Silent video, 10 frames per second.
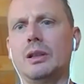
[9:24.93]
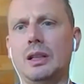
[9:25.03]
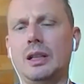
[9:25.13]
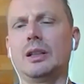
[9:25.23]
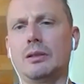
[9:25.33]

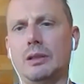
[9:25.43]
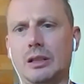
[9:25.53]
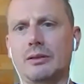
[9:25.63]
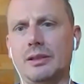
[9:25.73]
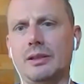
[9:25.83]
in the
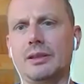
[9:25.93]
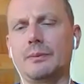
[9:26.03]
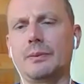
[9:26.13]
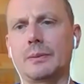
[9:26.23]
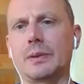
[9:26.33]

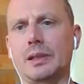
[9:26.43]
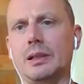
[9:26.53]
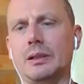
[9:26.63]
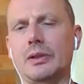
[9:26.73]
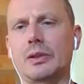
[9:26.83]
ecosystem themselves.